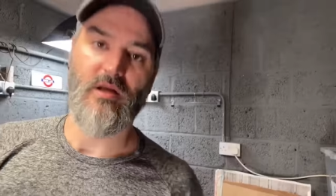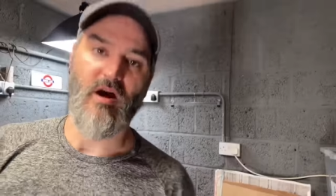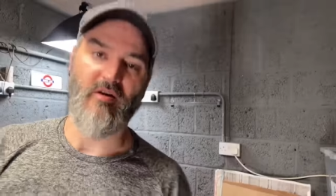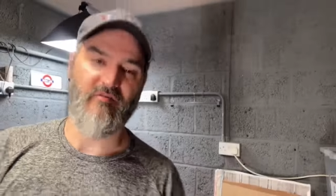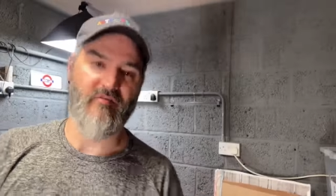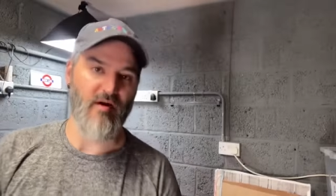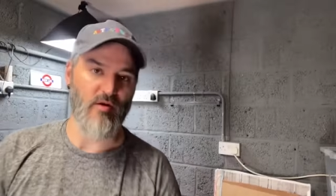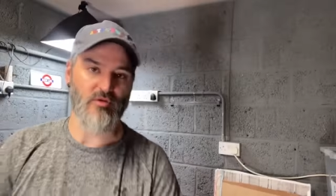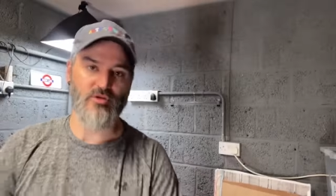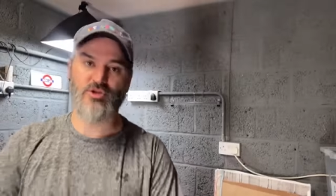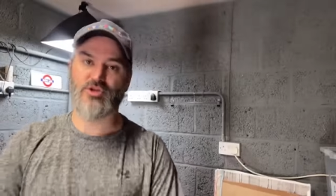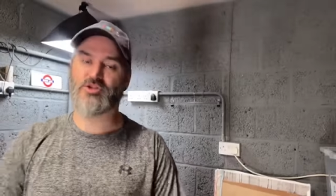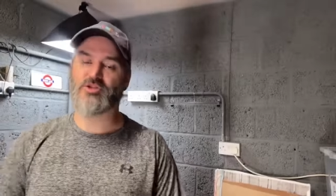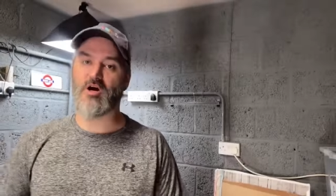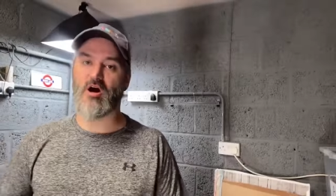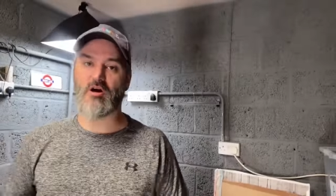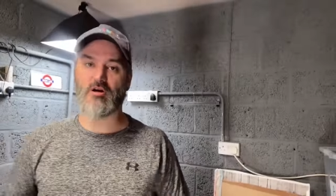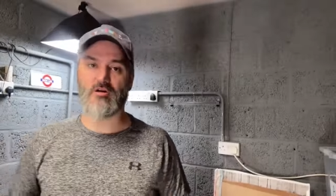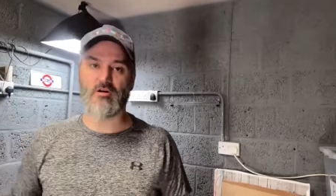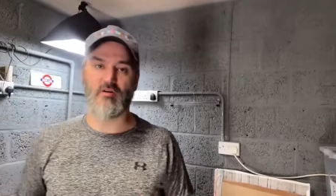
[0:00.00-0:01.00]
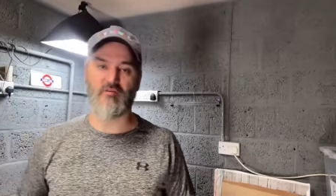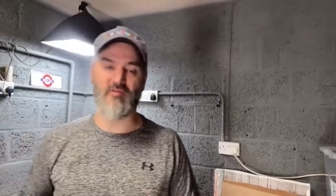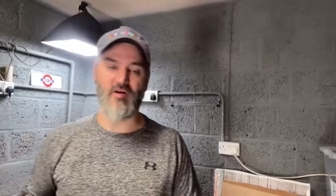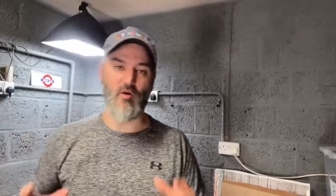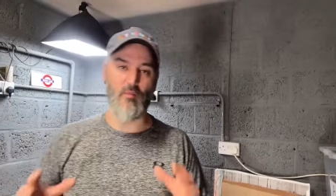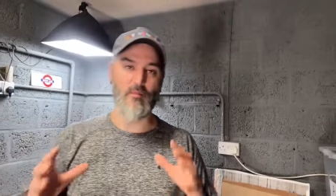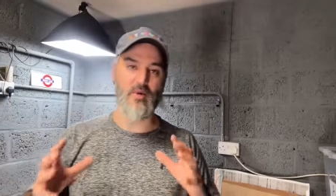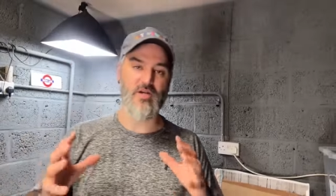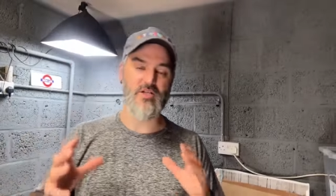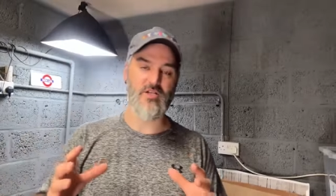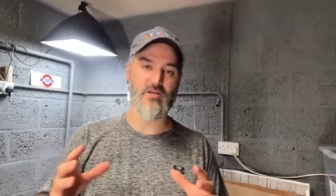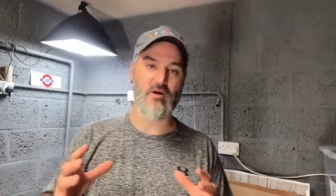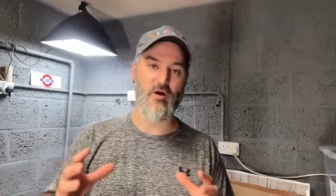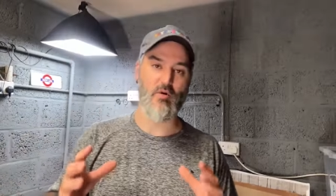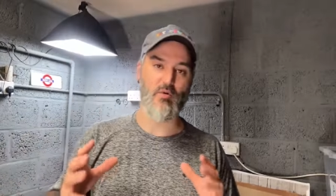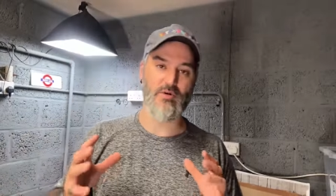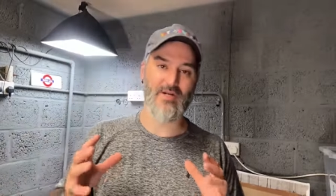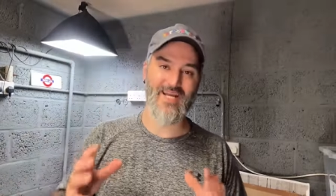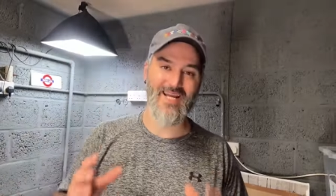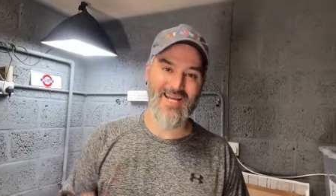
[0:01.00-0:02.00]
I felt stuck. I felt
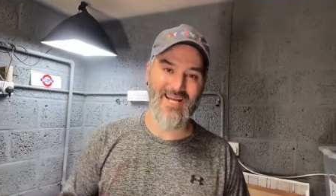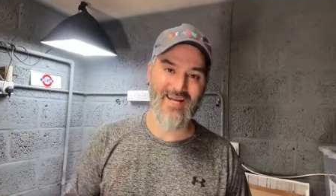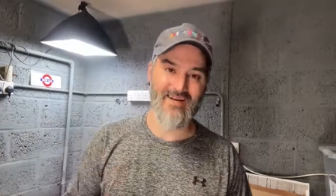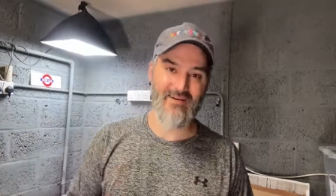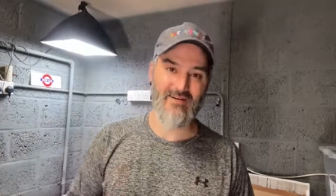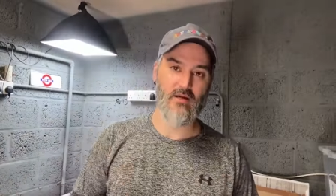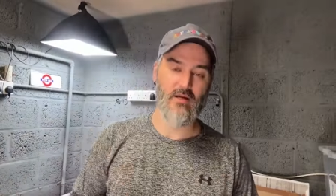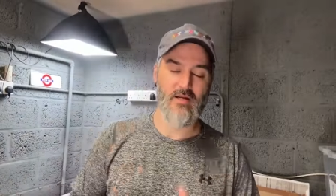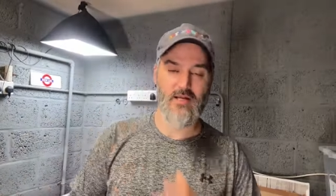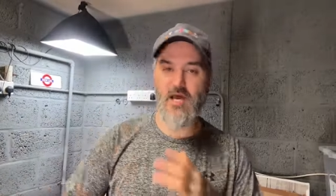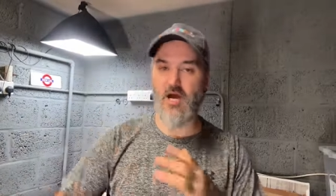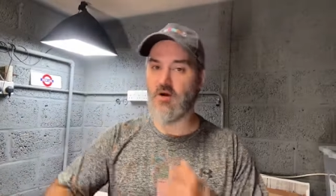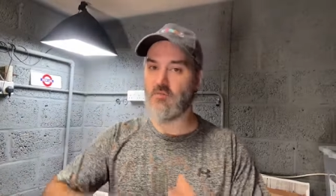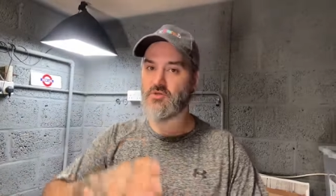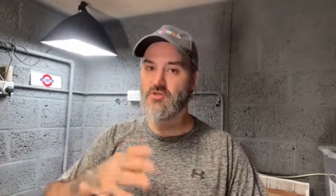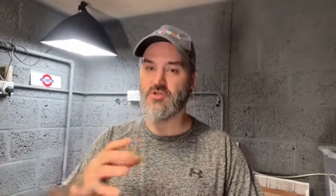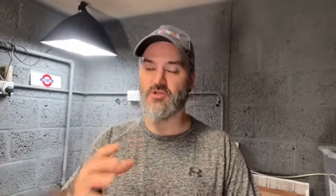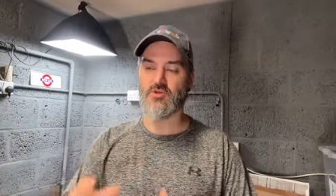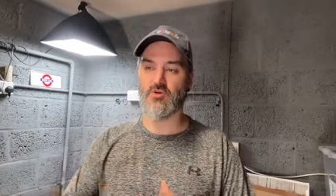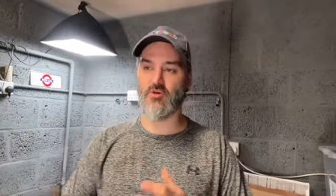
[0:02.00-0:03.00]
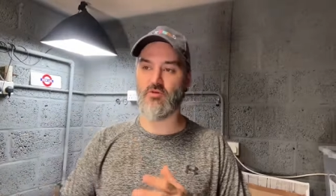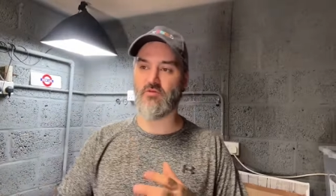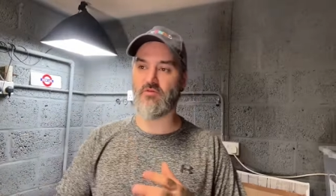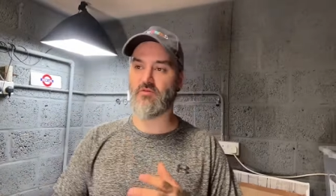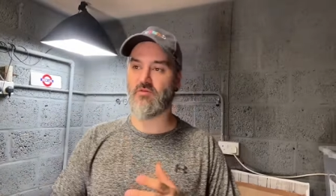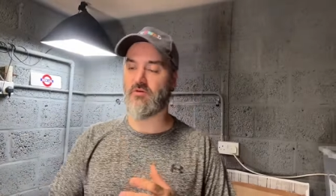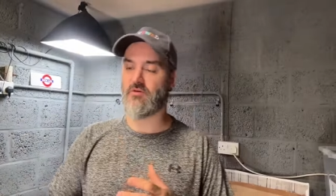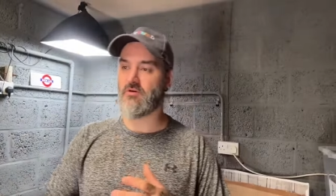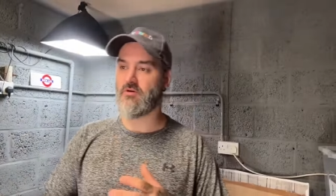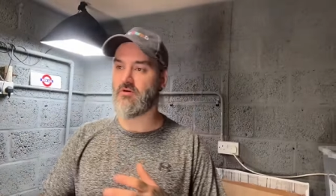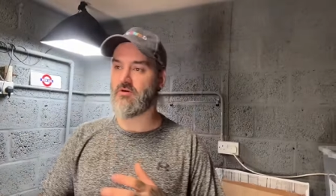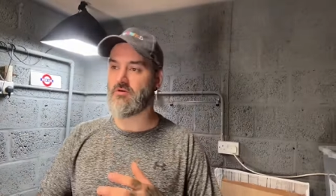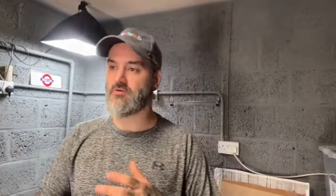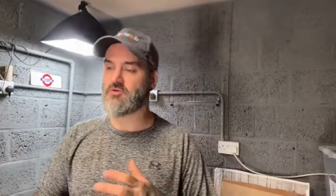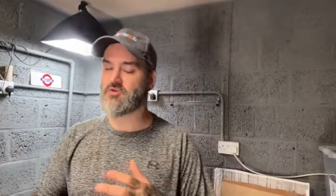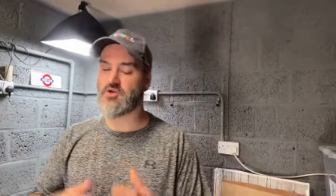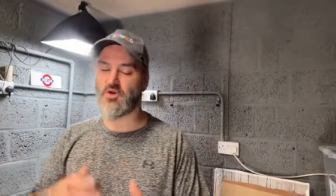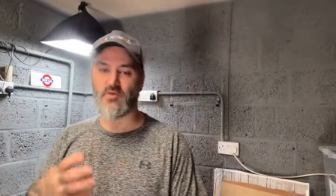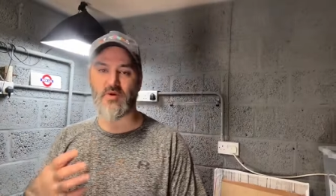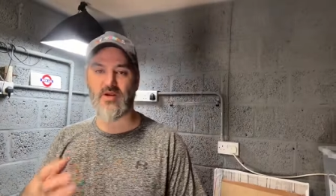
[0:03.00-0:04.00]
pigeonholed in. Now I'm just sort of
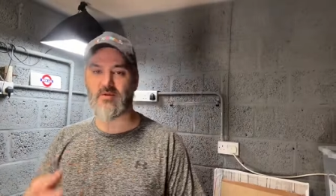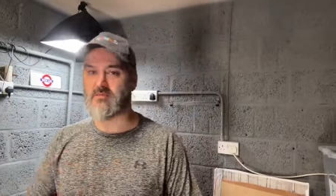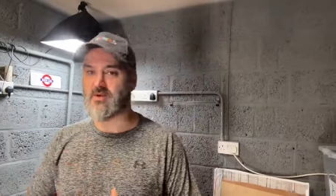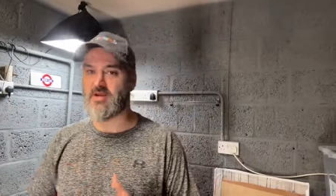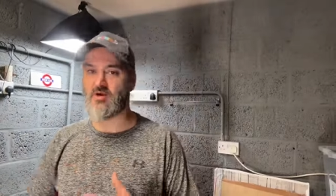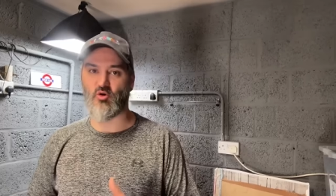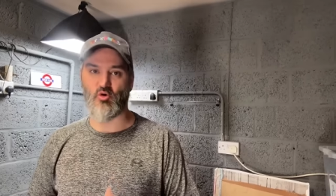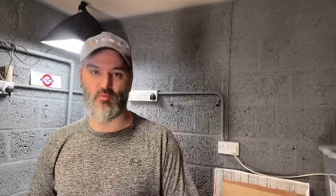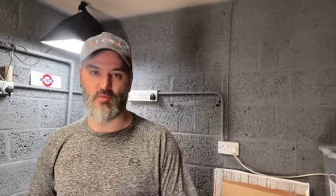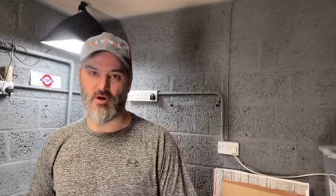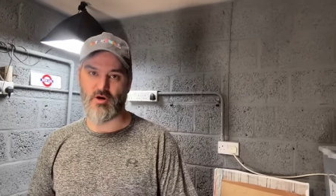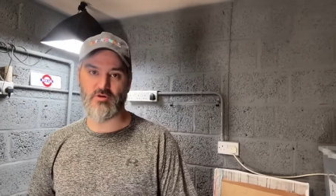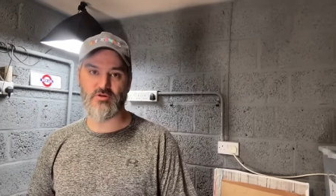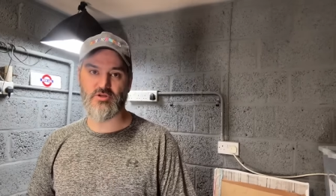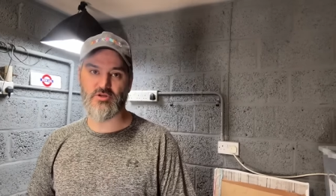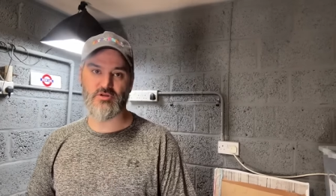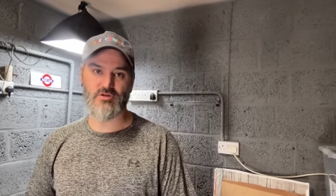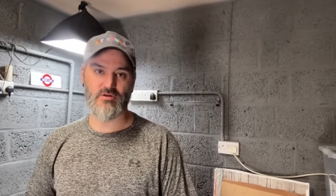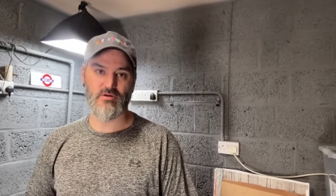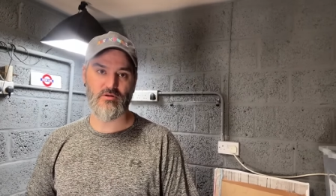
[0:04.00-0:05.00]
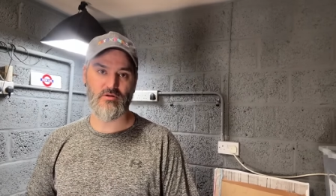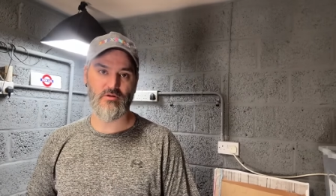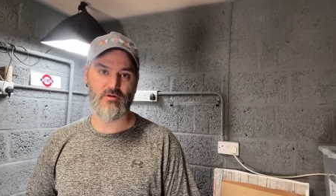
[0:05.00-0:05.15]
doing me almost.